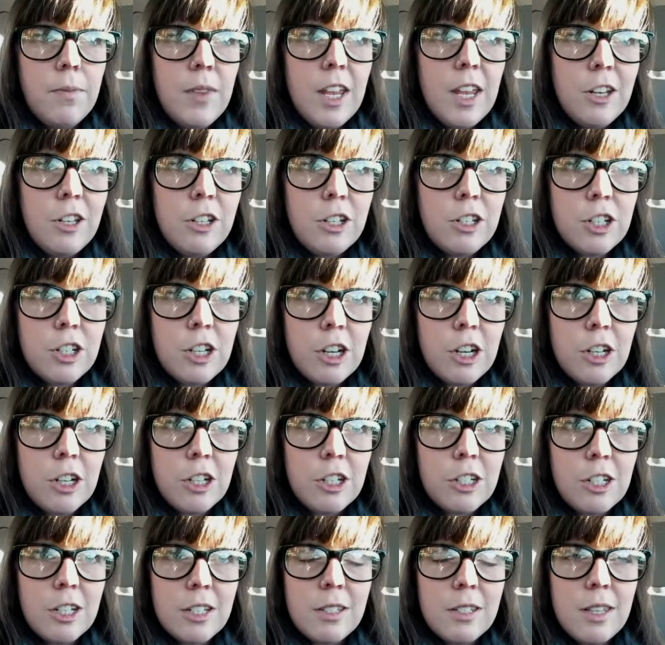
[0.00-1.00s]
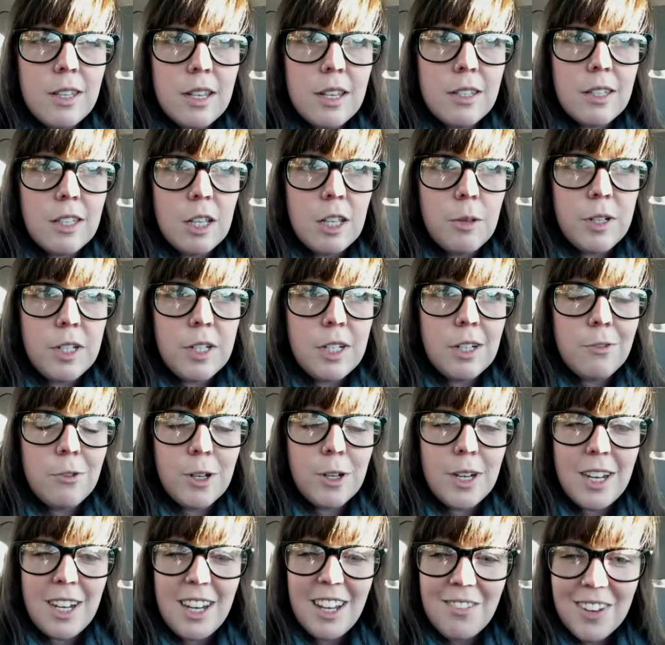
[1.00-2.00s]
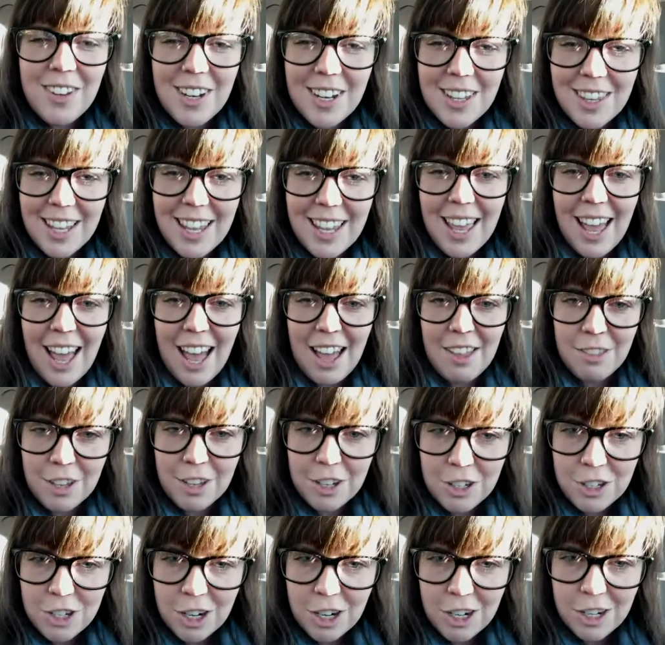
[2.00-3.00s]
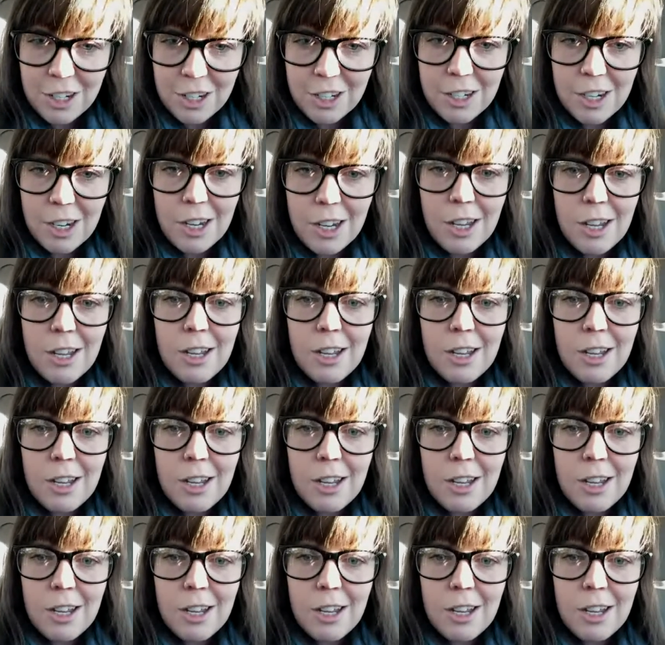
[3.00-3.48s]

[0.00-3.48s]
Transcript: Each church does things a little bit different, and even in the Catholic Church,